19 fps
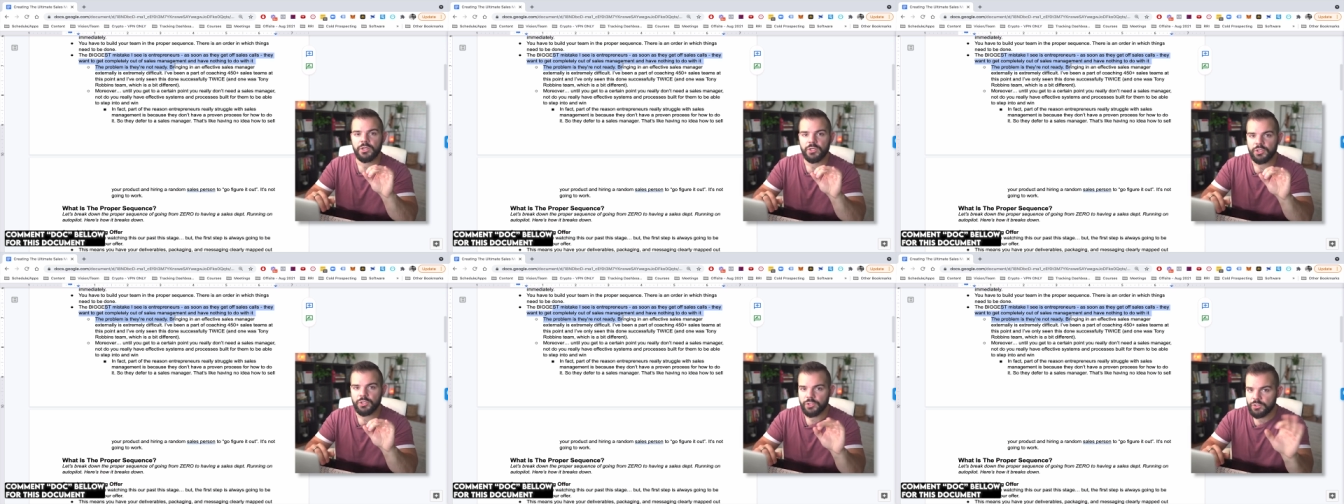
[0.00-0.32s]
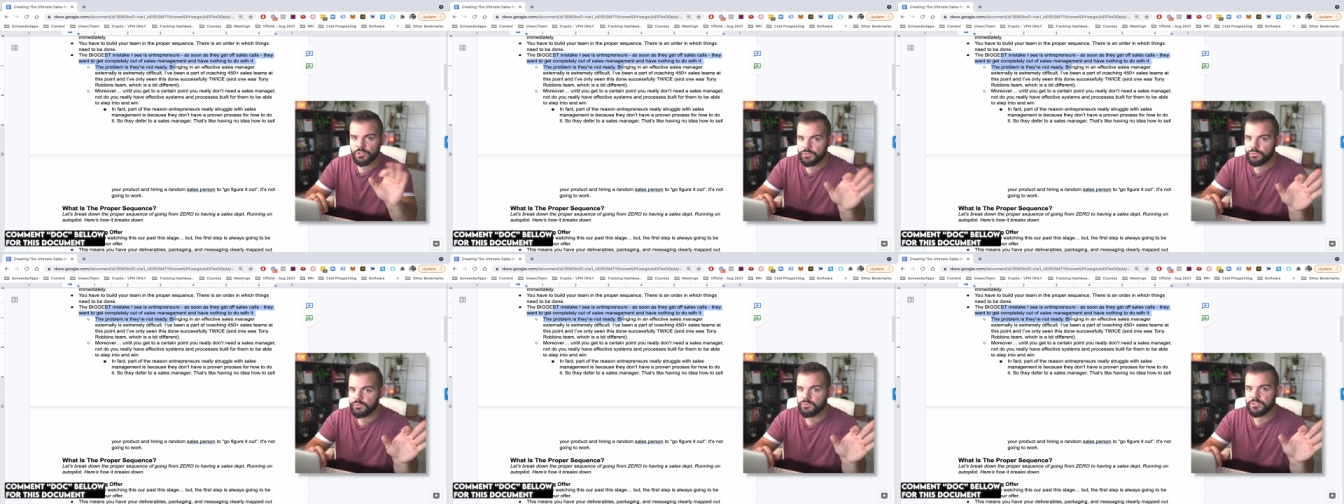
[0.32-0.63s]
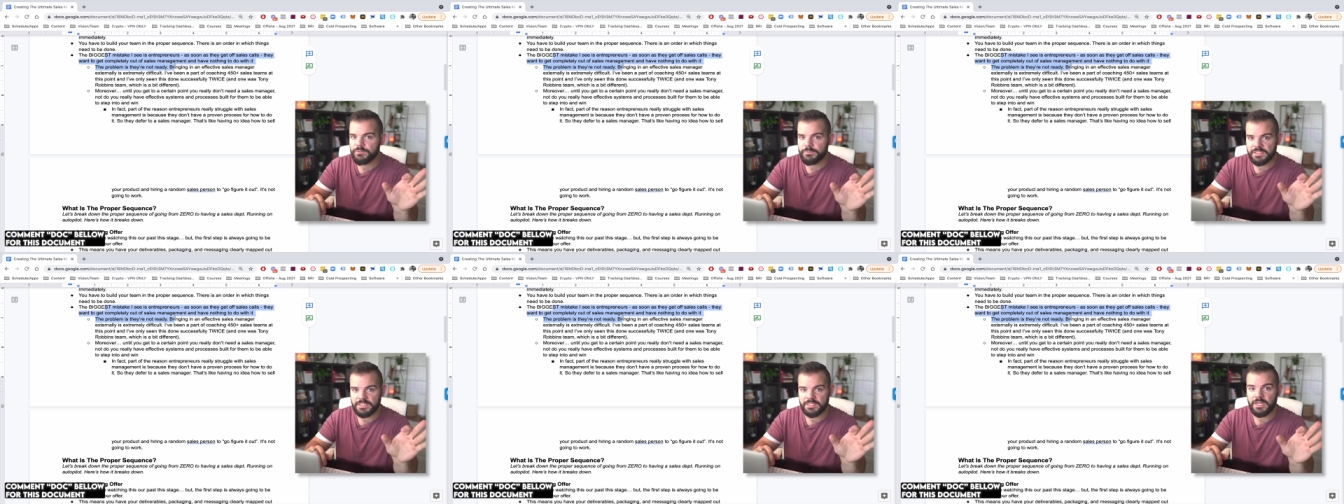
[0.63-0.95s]

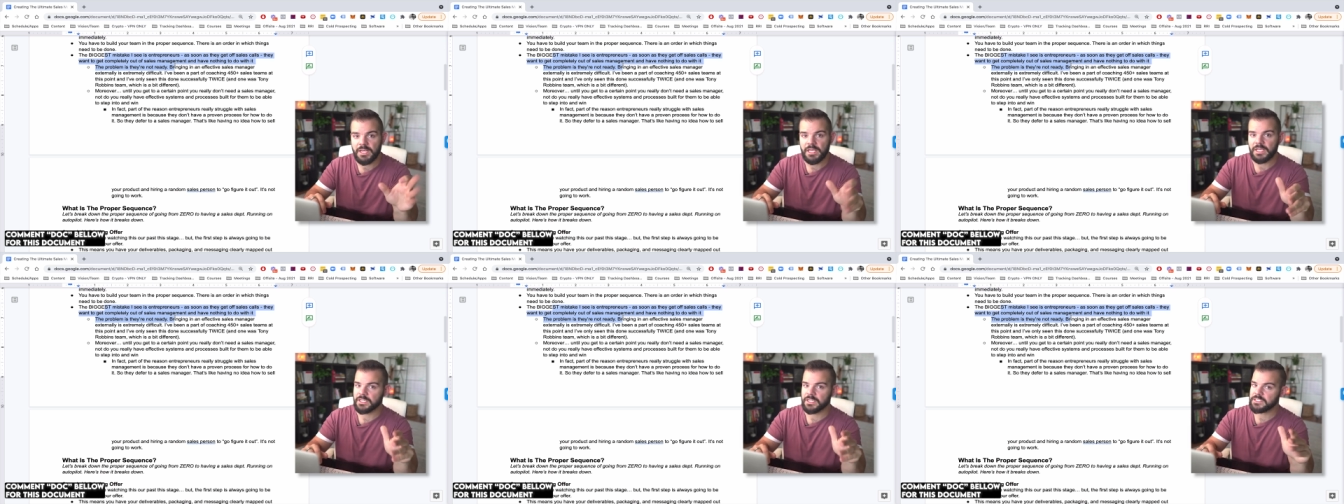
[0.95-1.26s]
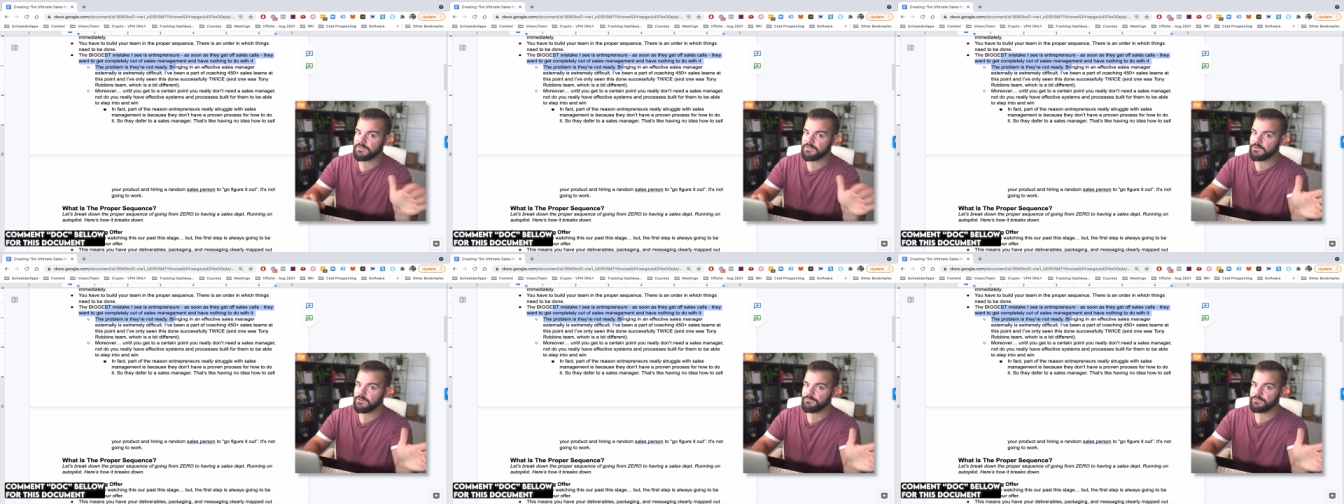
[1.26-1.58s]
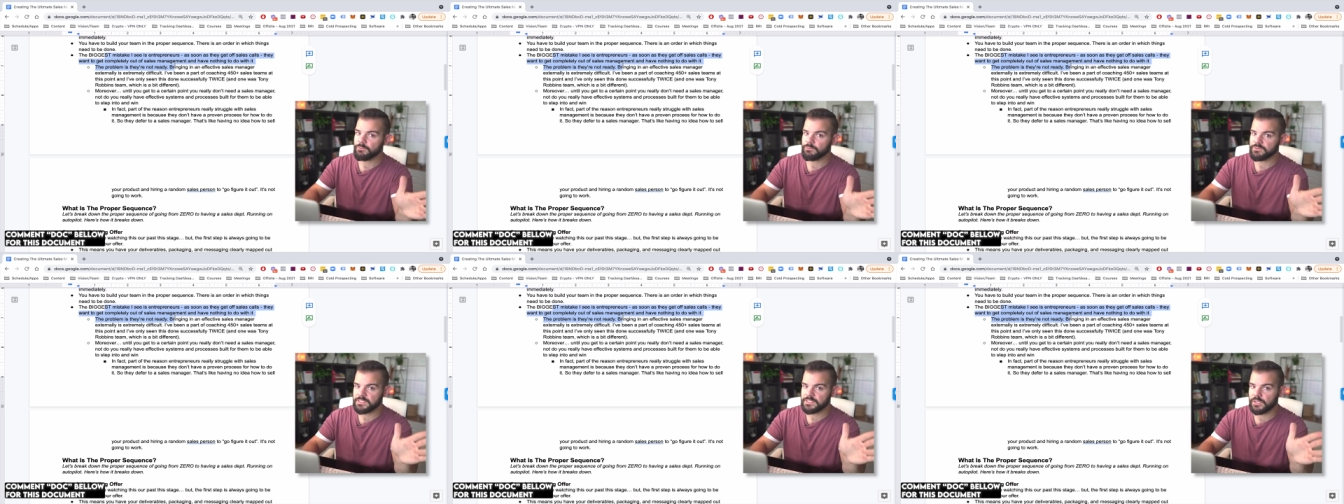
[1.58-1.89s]
Huge mistake. Because even if
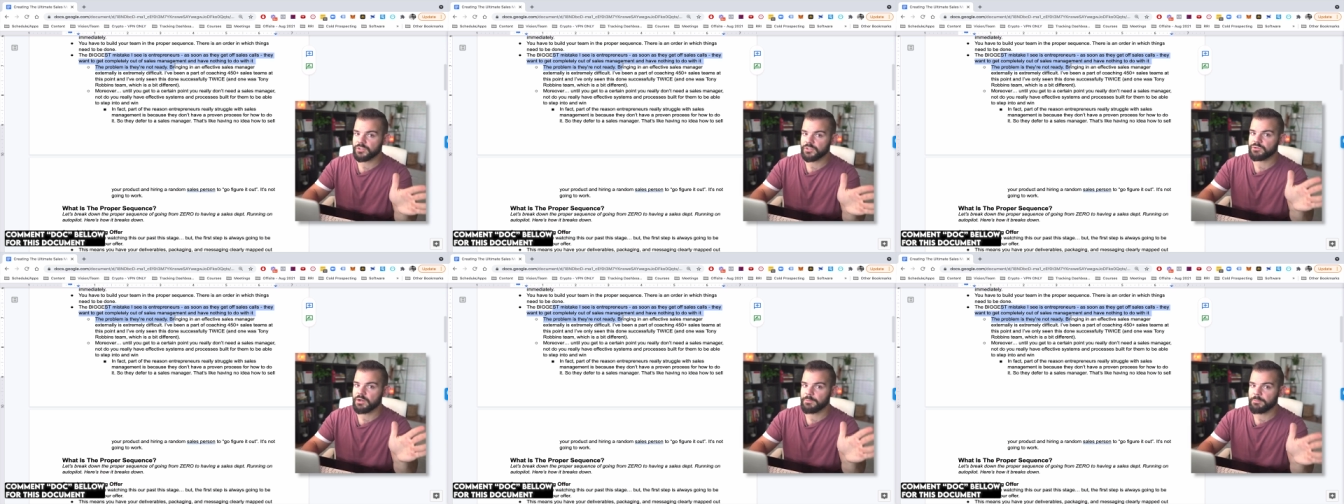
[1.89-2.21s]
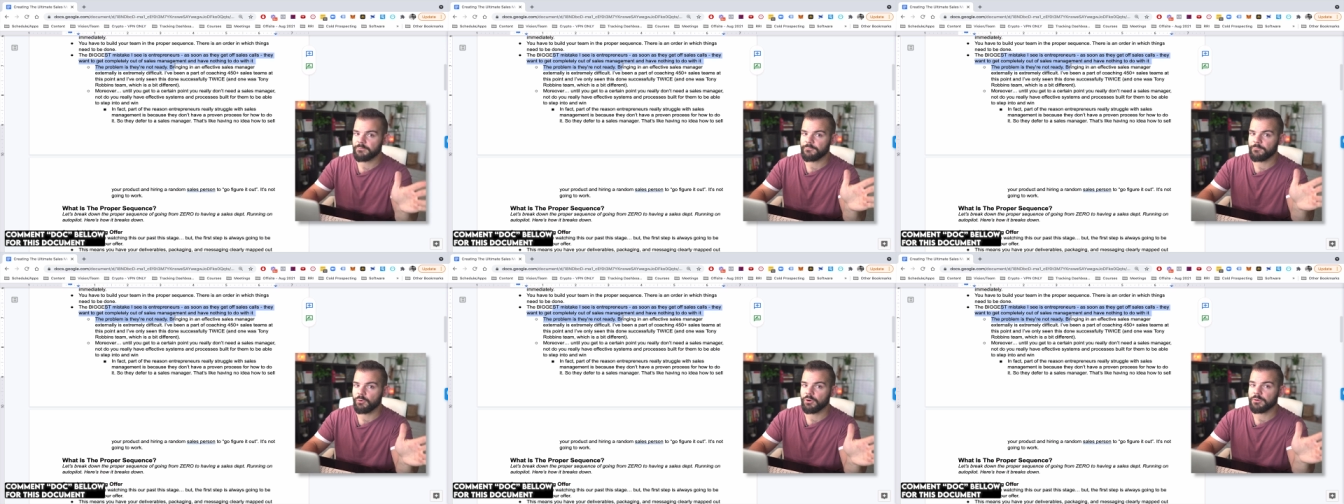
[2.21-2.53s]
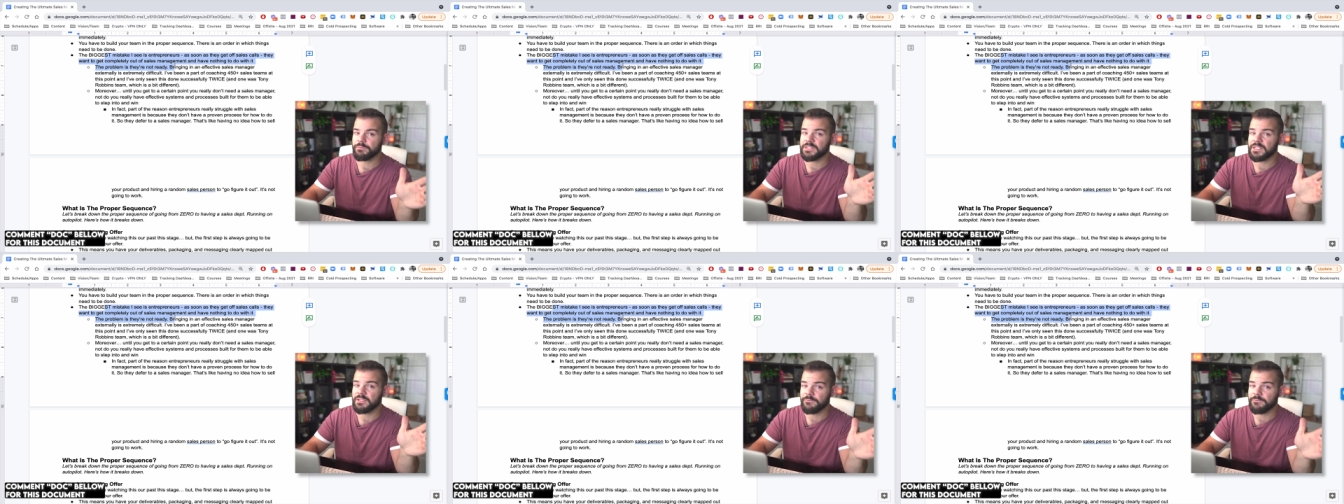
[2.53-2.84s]
the sales rep
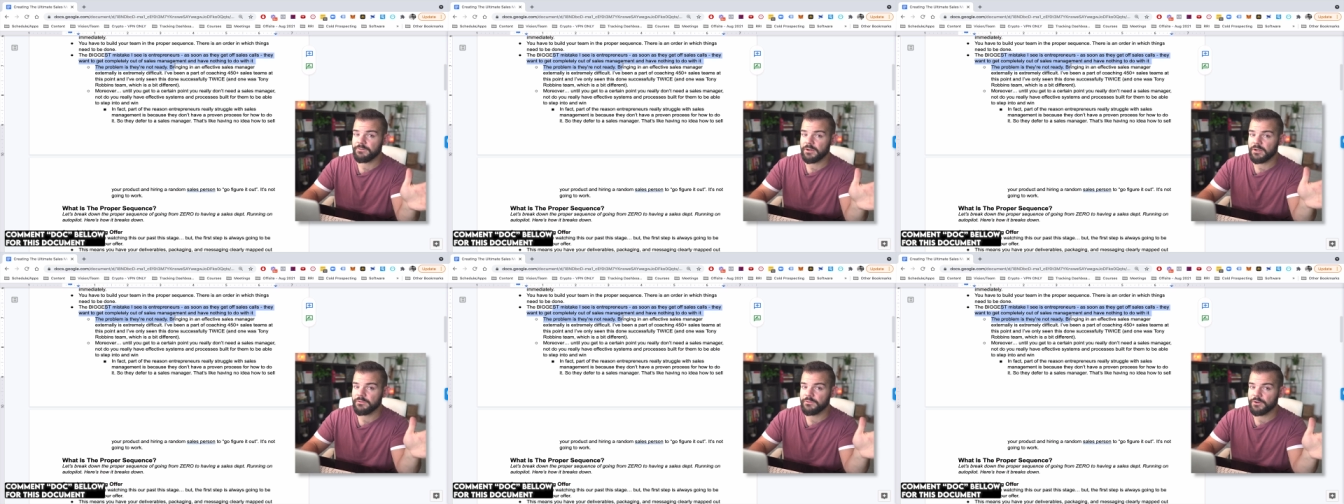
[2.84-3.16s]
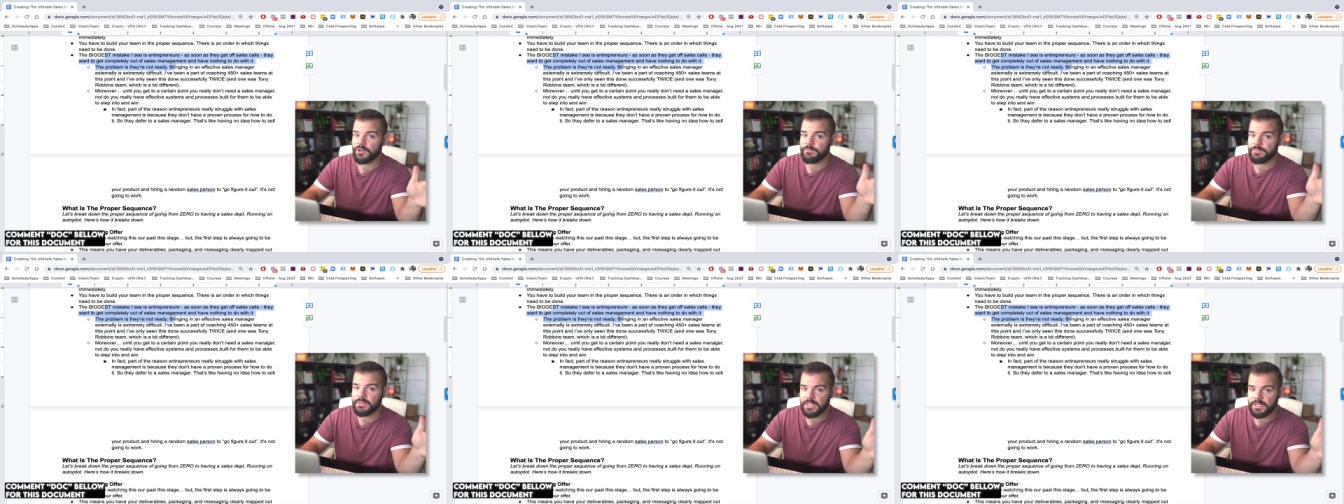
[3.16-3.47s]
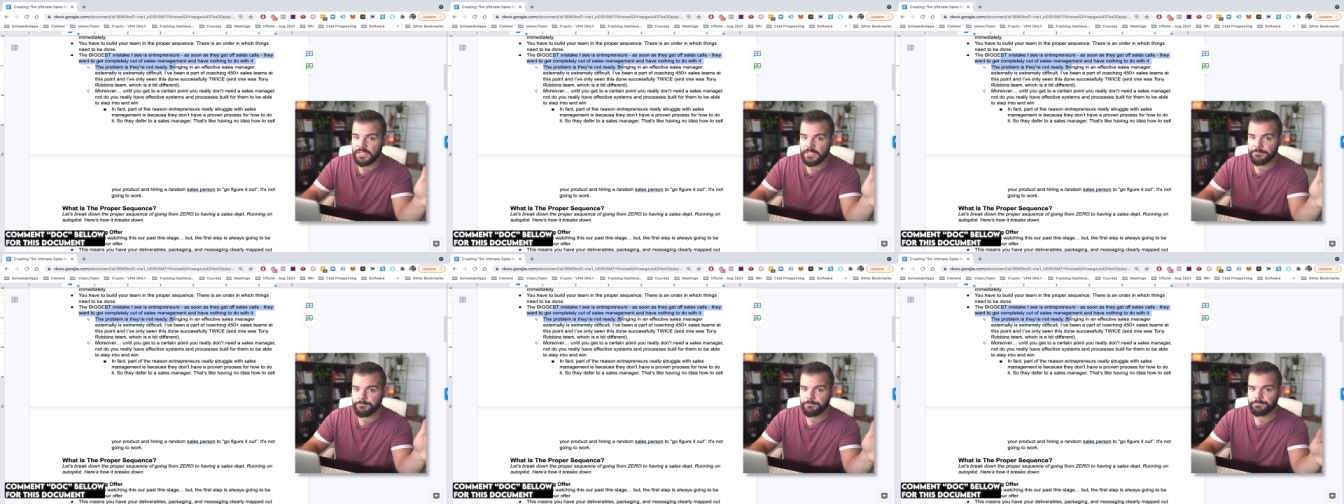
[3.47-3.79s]
performs in the very, very
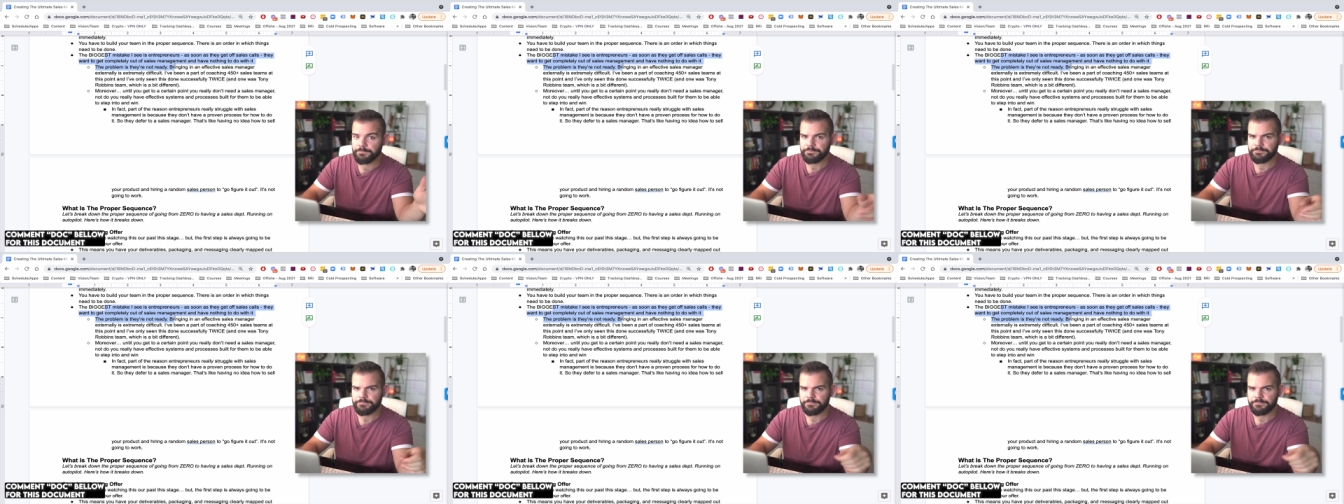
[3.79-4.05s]
beginning,